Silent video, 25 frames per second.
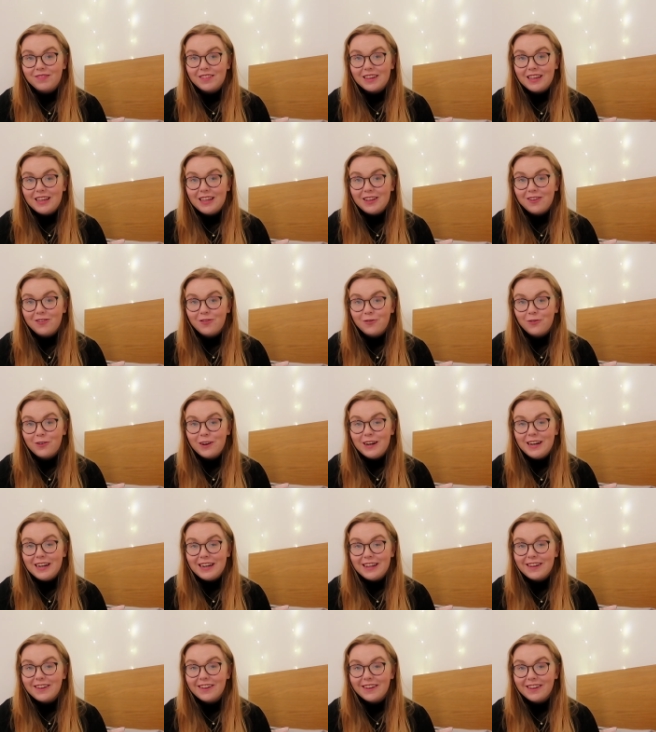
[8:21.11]
It's
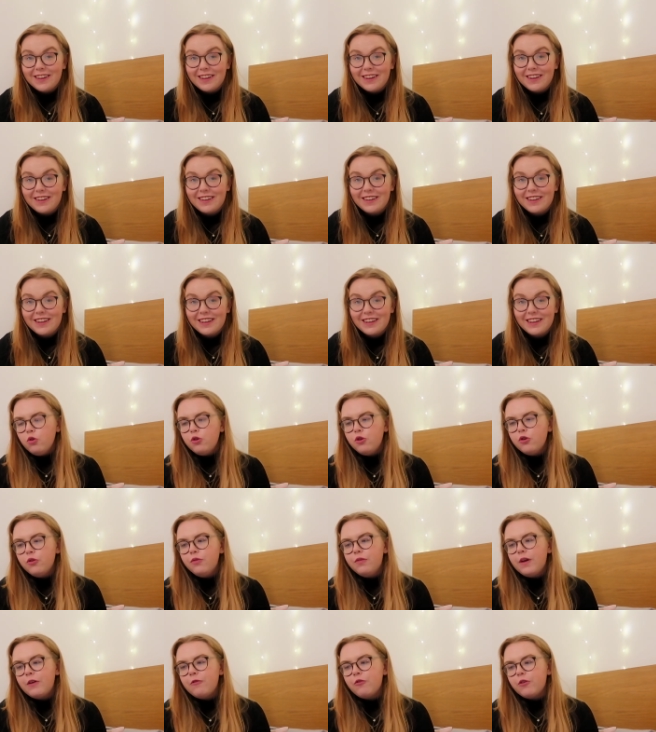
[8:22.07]
really good. What's
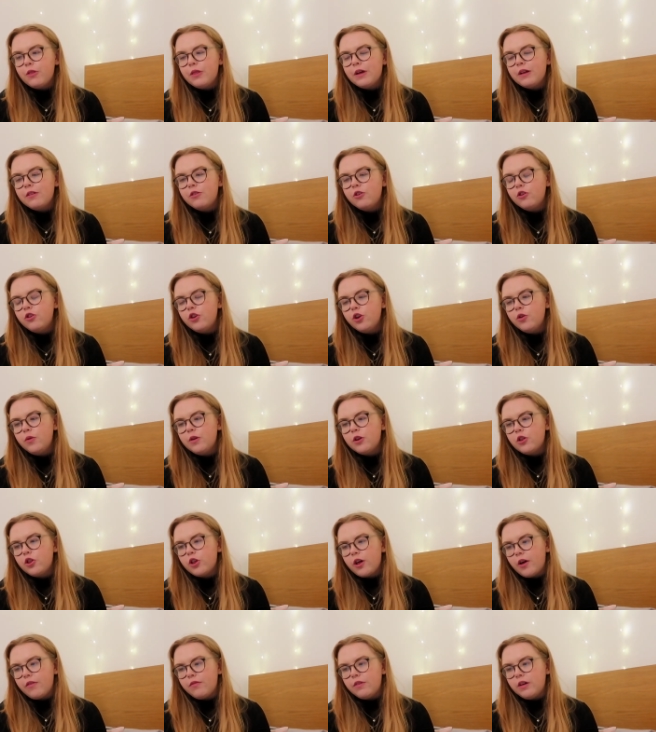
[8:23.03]
your favourite thing to do in
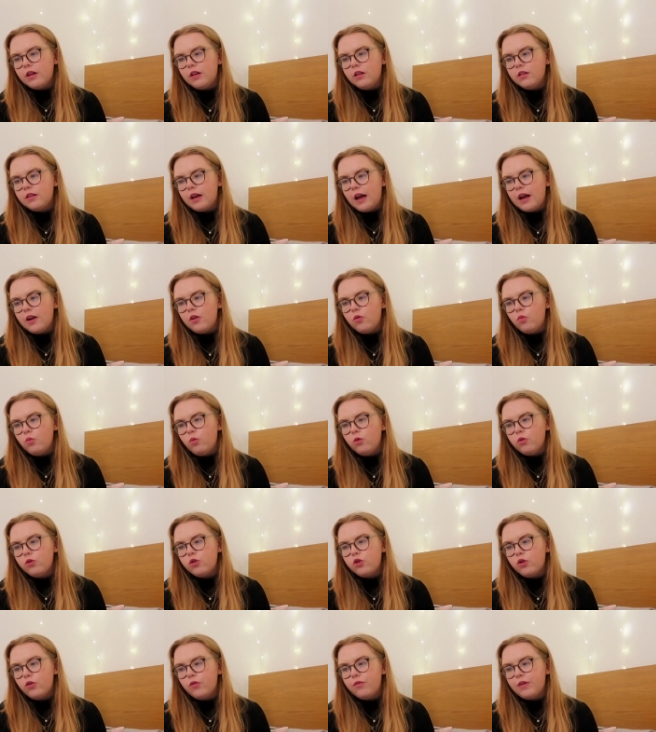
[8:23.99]
Sheffield, and
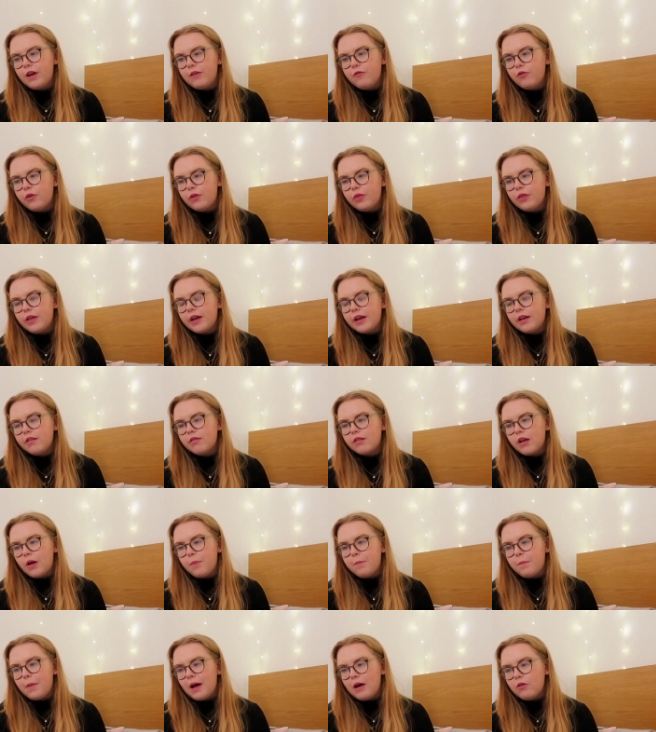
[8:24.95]
what's your favourite things
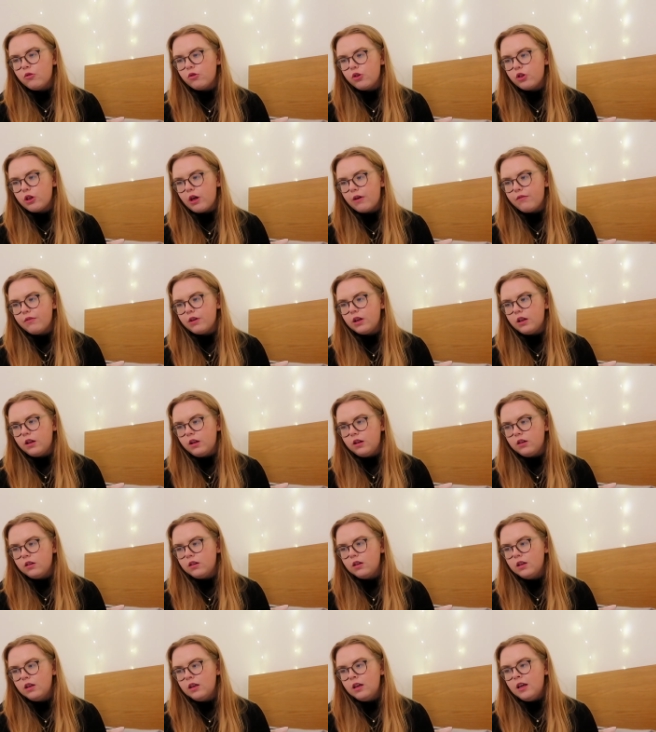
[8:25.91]
about
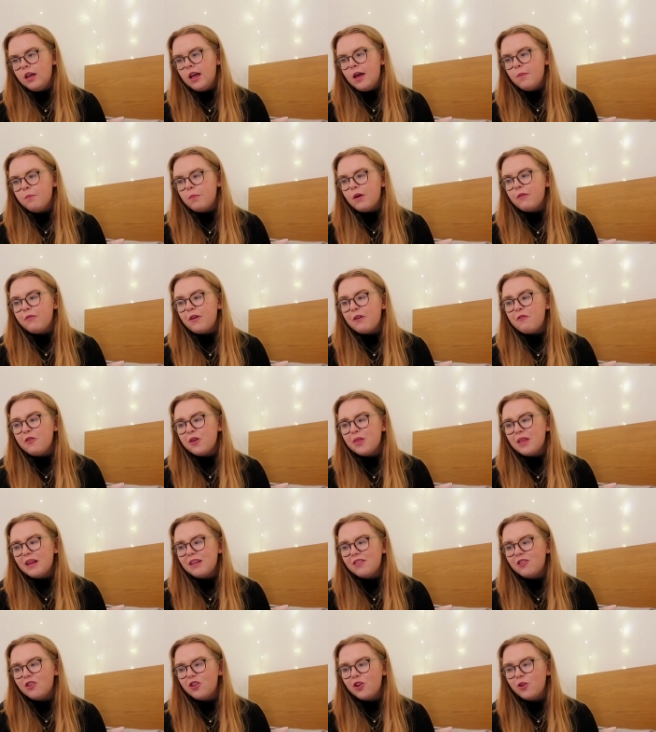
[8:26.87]
Sheffield? My favourite
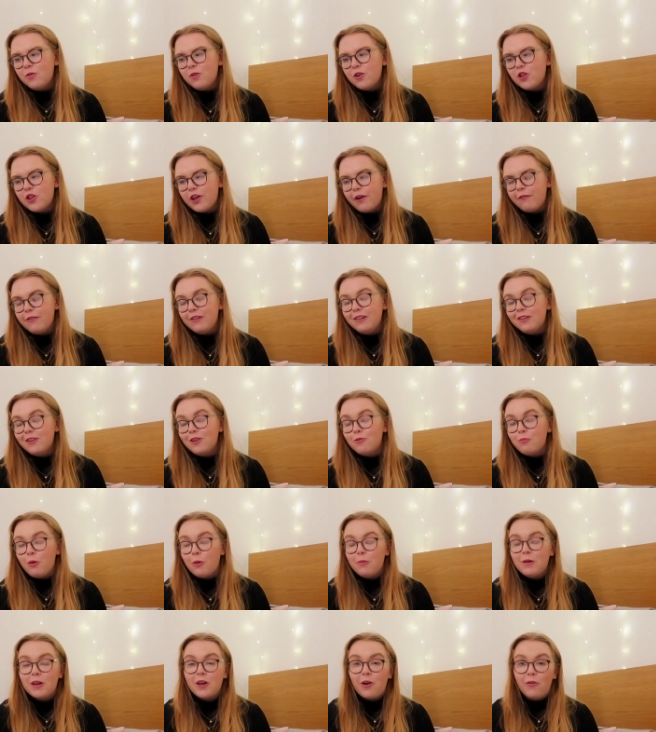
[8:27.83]
thing to do in Sheffield is
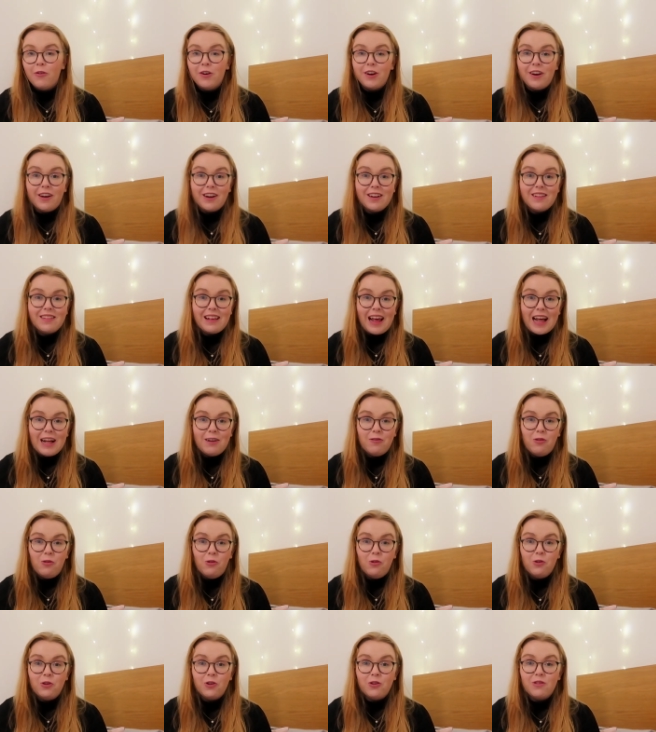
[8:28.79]
probably go on nights out
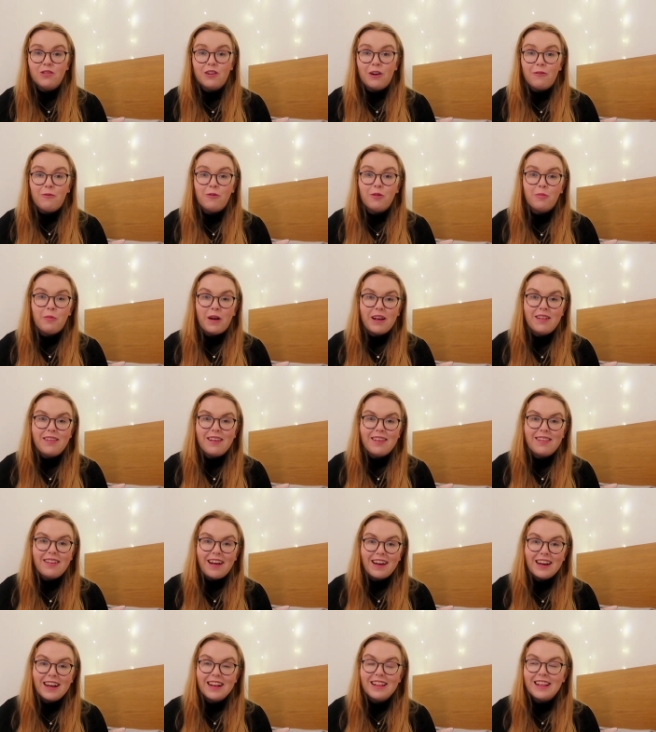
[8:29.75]
or do stuff with my
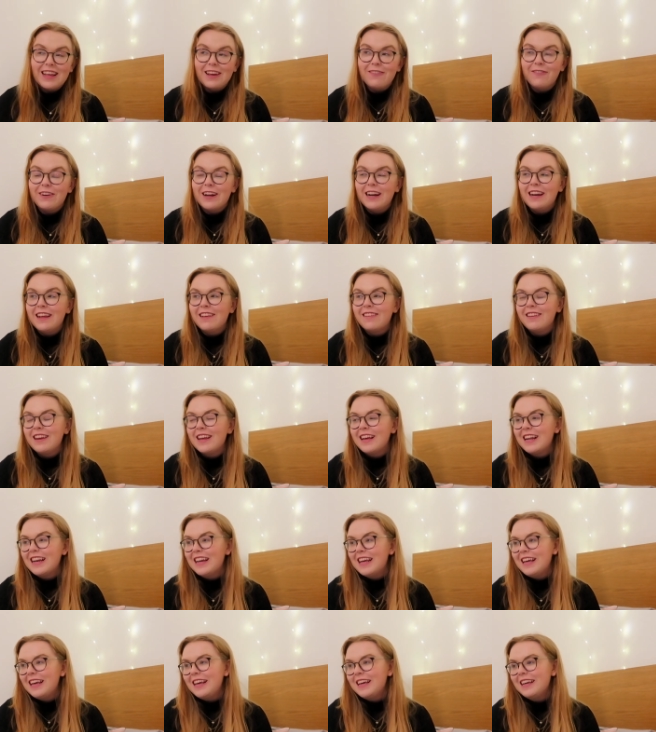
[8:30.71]
society,
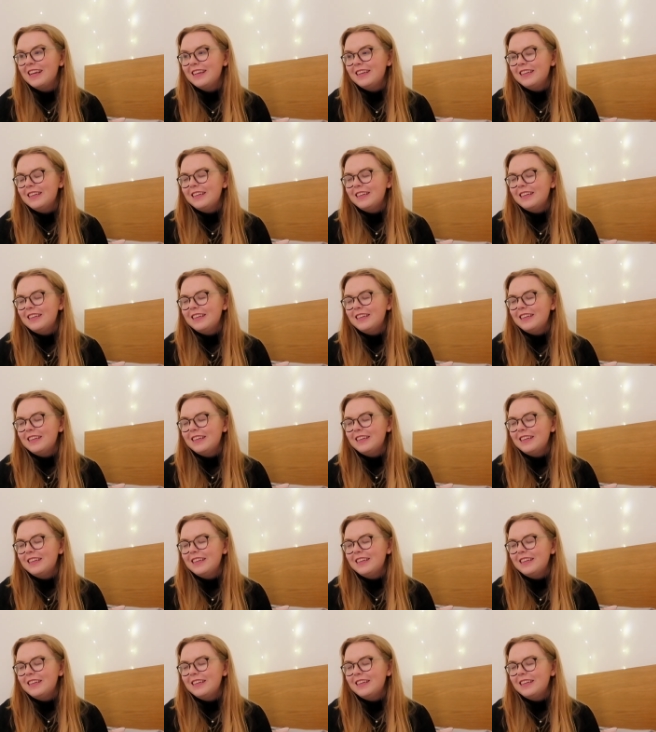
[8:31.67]
realistically.